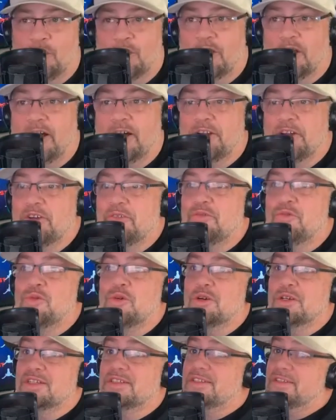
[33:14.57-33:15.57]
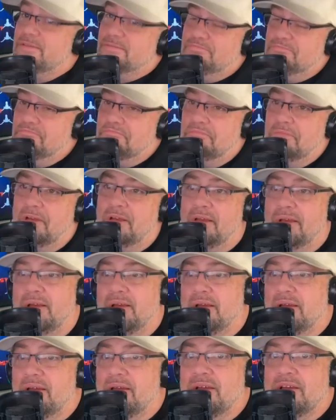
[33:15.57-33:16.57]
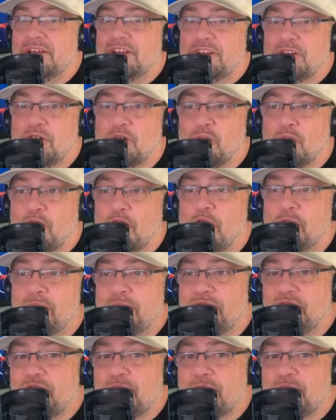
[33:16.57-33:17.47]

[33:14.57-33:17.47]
lot of was, we're open for